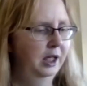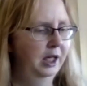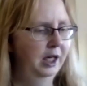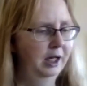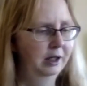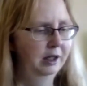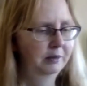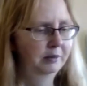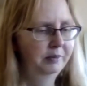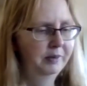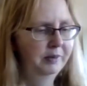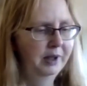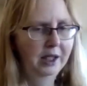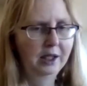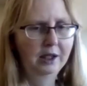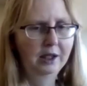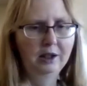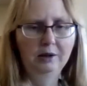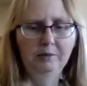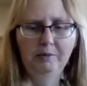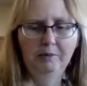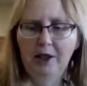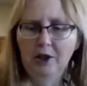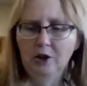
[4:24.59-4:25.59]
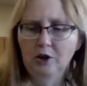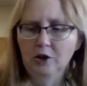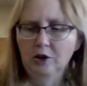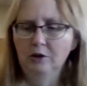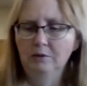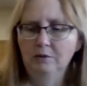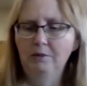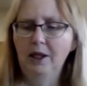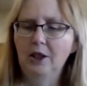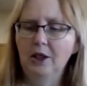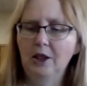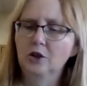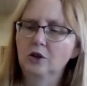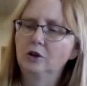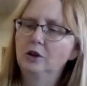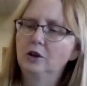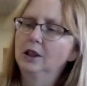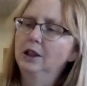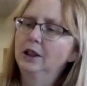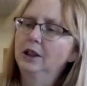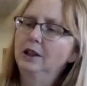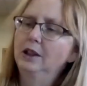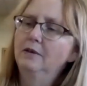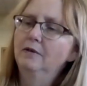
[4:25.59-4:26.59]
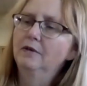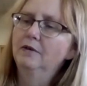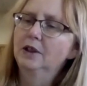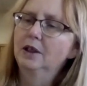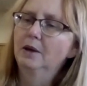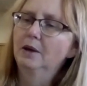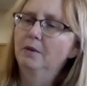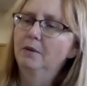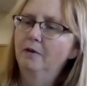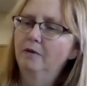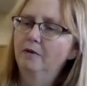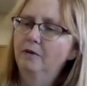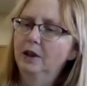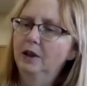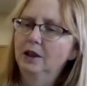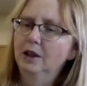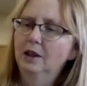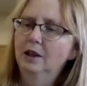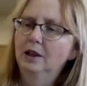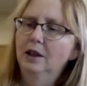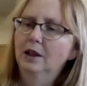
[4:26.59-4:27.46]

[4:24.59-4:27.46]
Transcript: Um, then make sure, make sure you leave some of the,